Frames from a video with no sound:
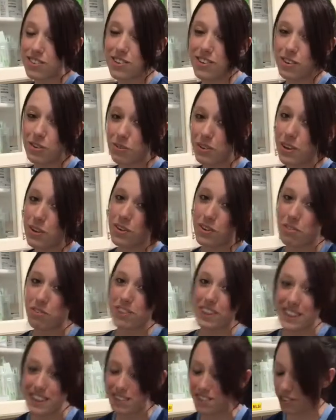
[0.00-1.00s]
so you just want to do it for
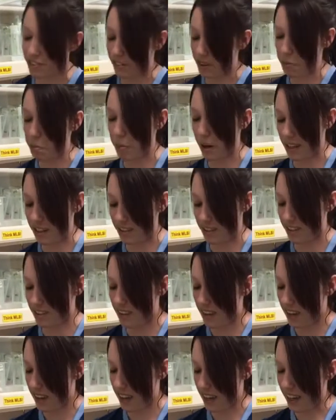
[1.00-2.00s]
at least 3 months.
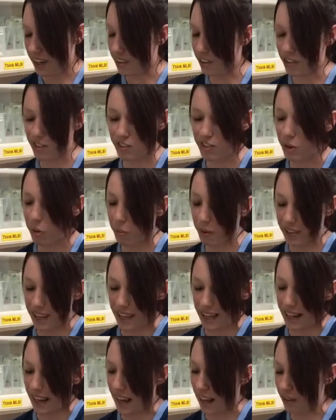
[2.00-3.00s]
And you just don't want
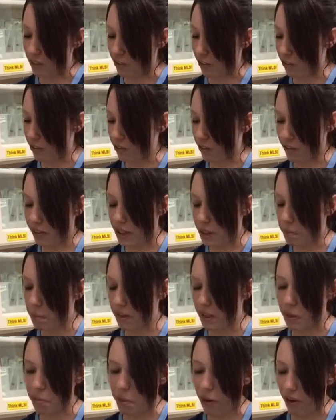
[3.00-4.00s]
that hassle. So keeping
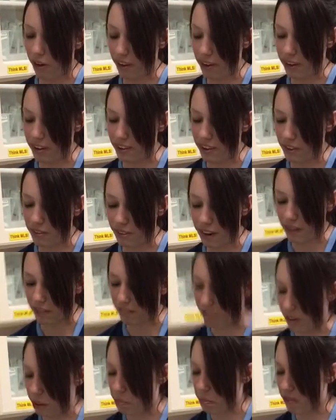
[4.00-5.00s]
them on year-round
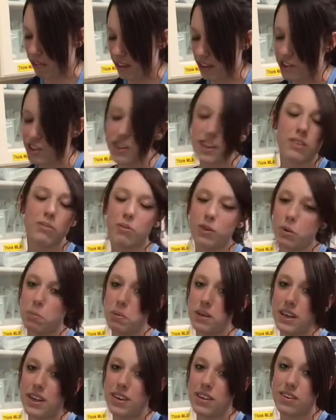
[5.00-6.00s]
flea prevention would
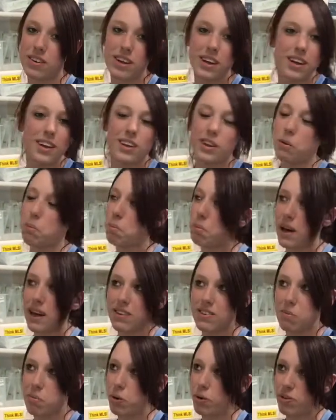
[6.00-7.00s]
be the
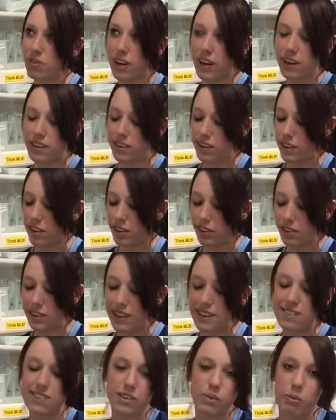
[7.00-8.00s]
best, most ideal,
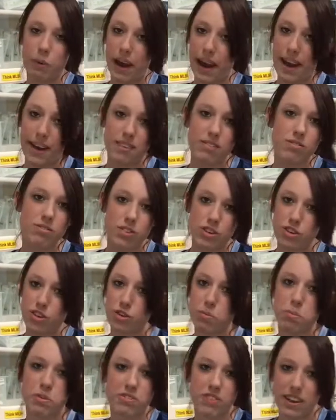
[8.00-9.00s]
easy way to
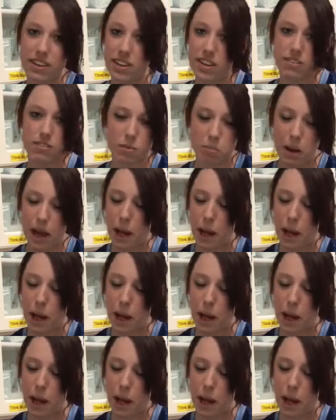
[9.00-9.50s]
just prevent this from